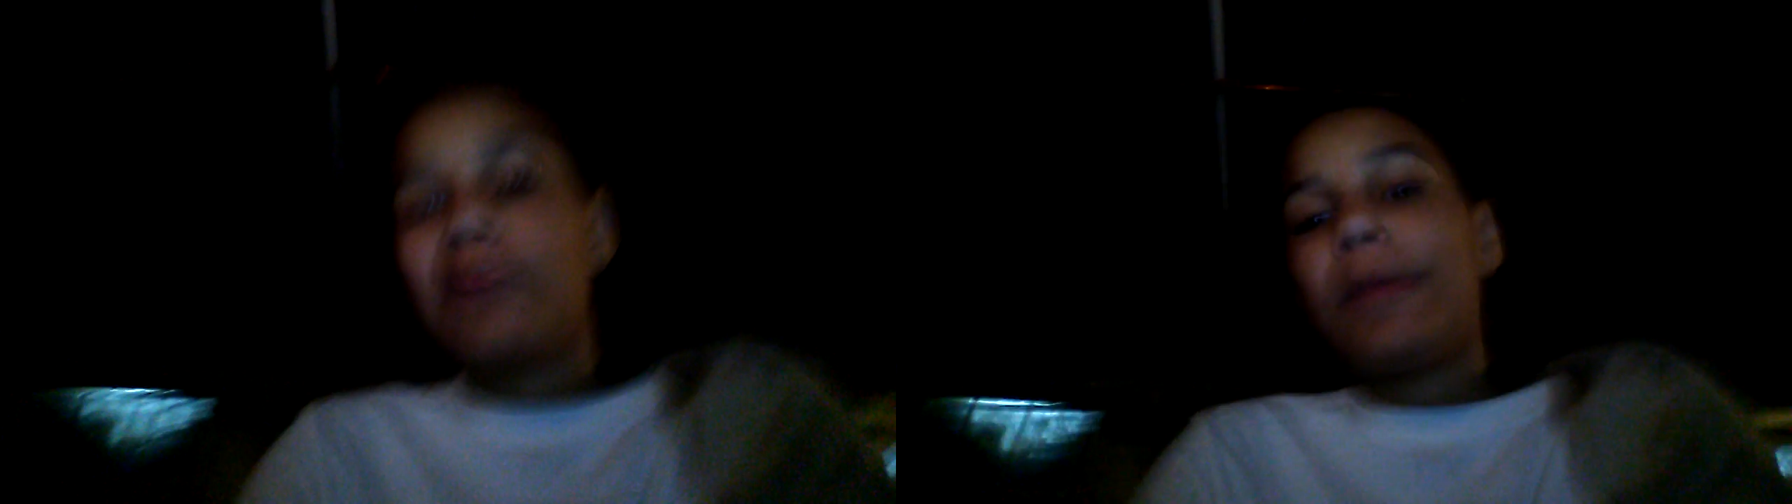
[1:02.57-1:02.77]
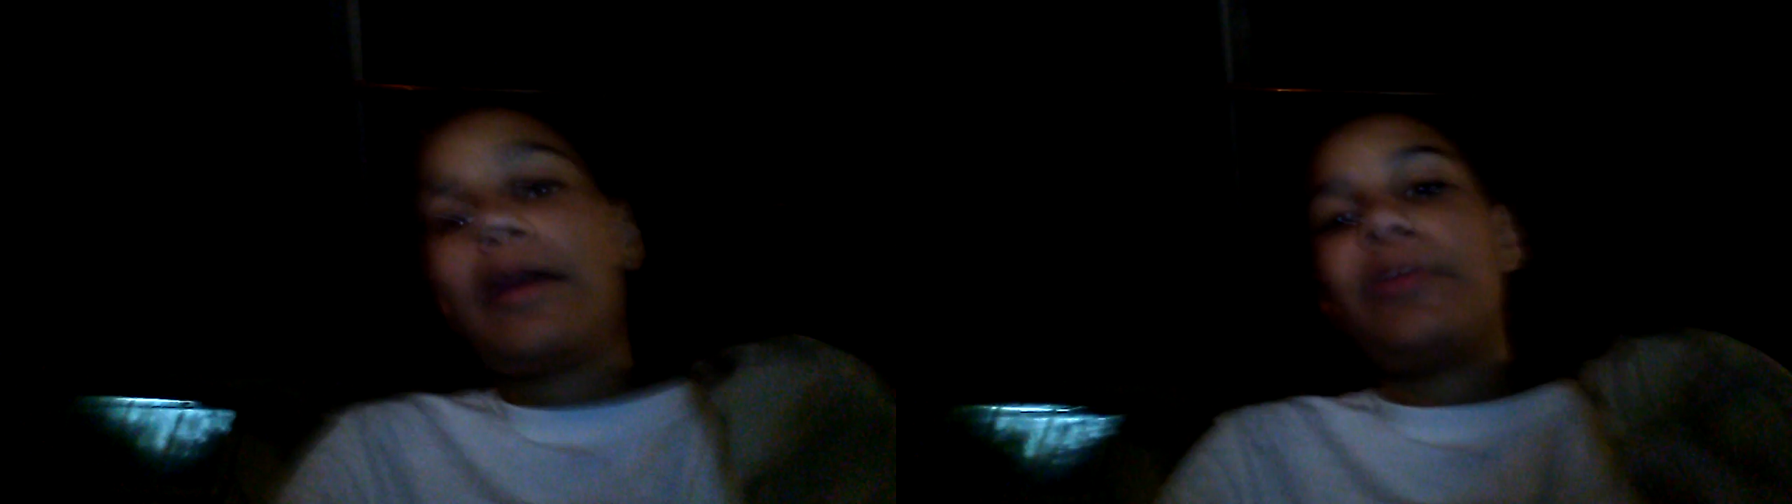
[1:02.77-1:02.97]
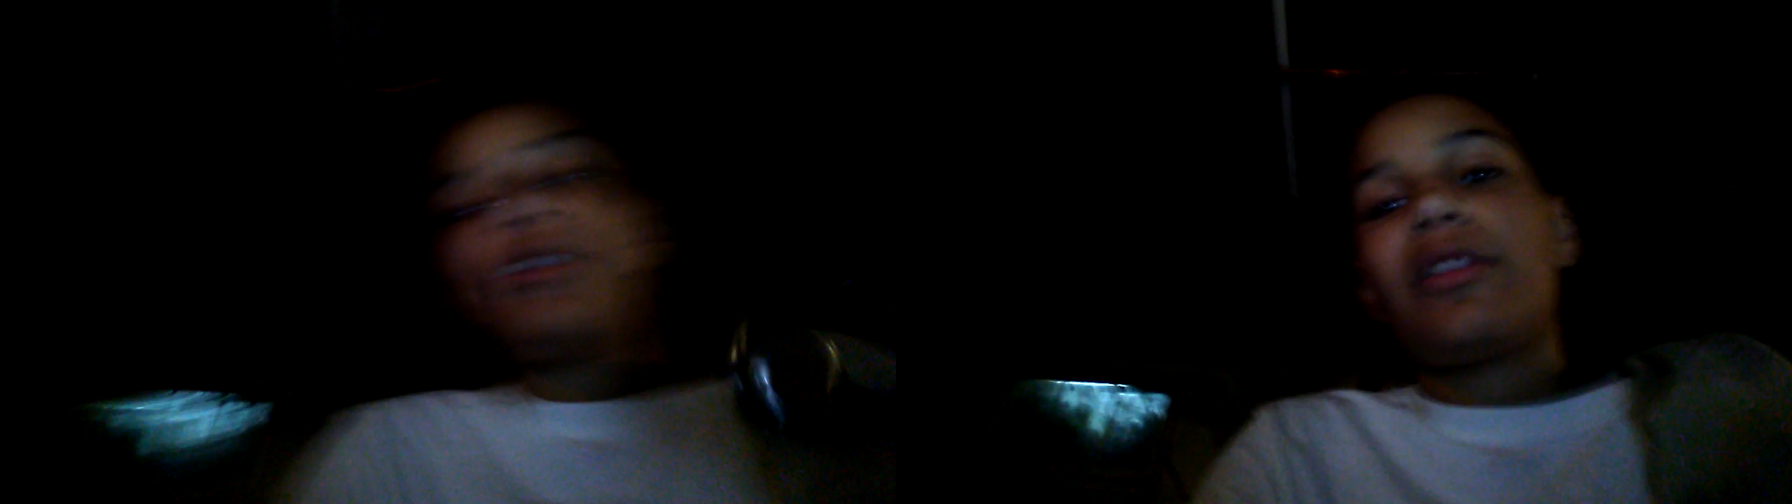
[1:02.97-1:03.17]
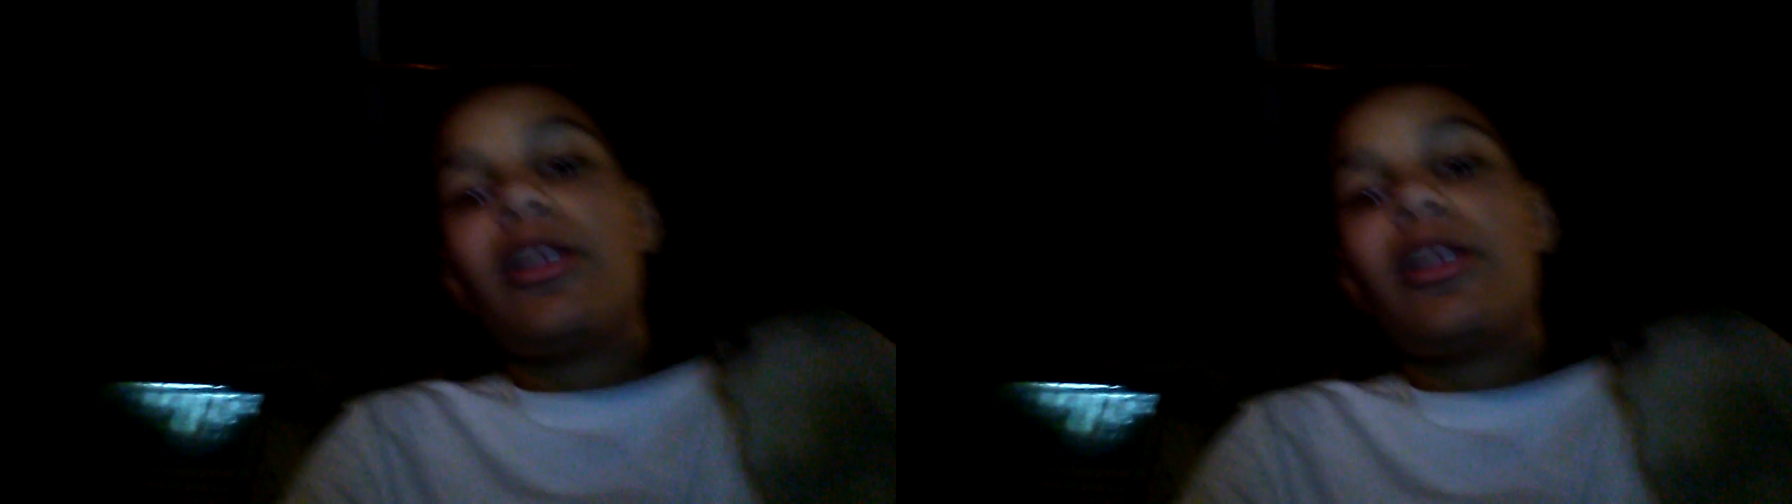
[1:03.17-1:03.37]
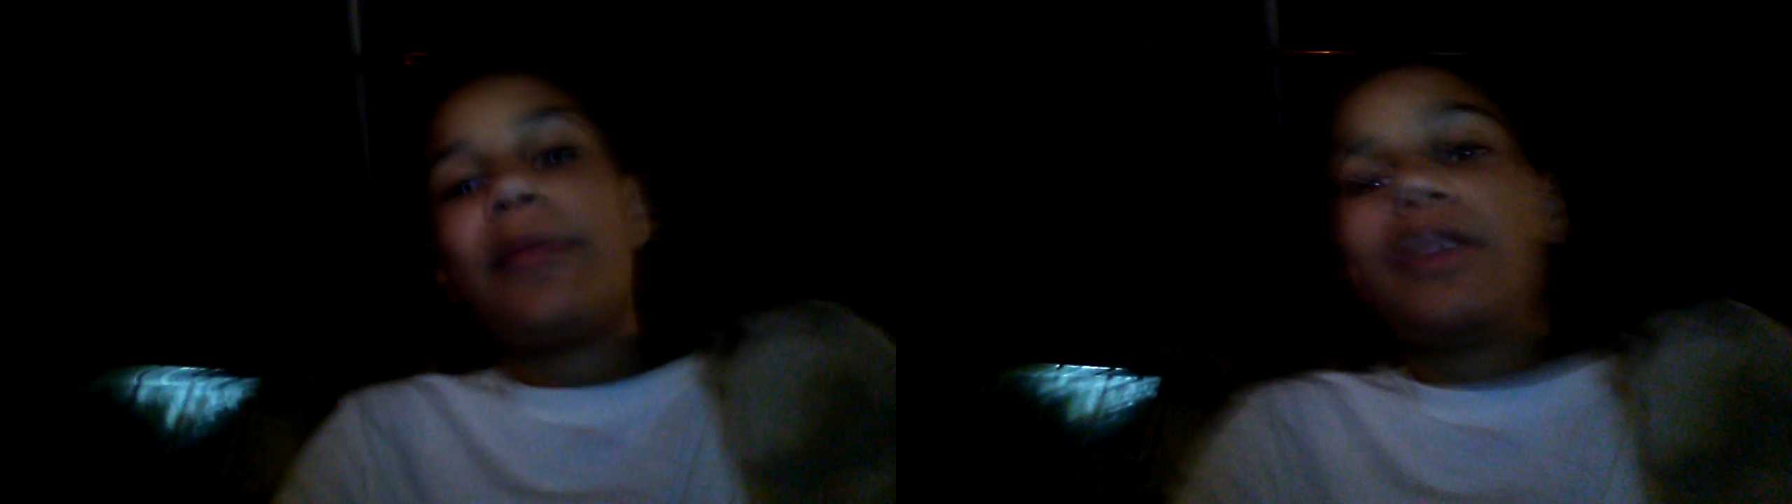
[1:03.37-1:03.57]
Maybe I can put this
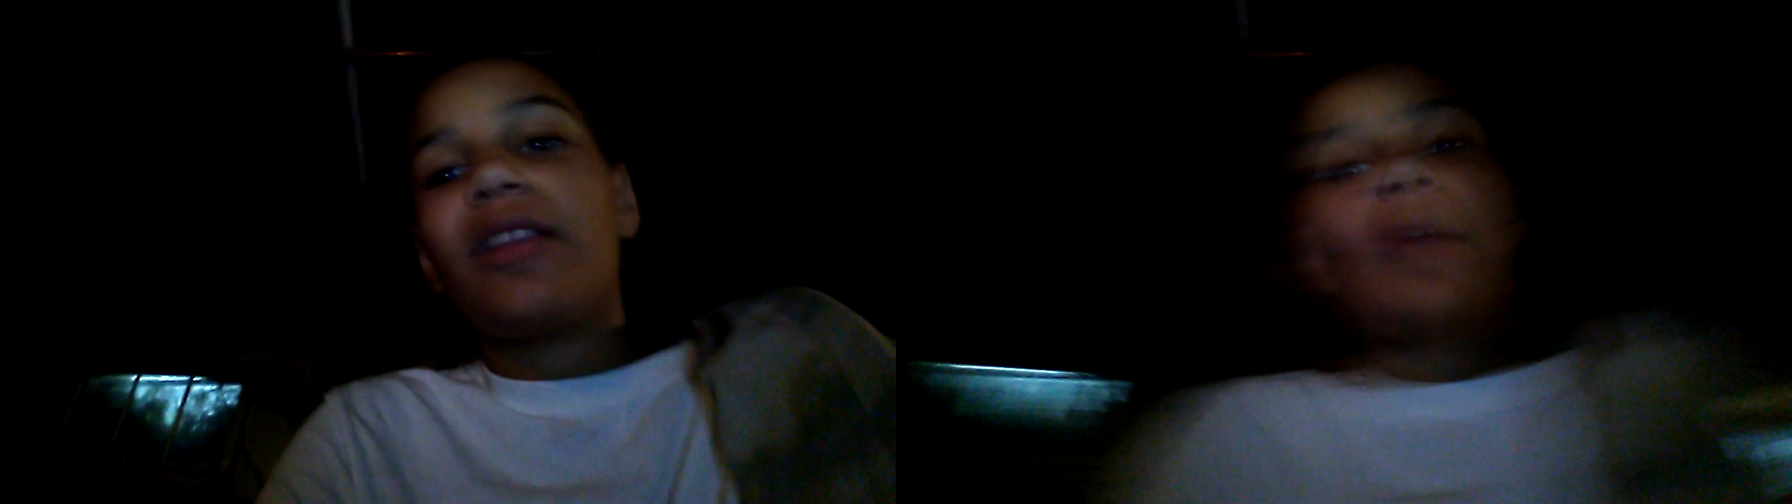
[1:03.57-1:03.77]
in the updates.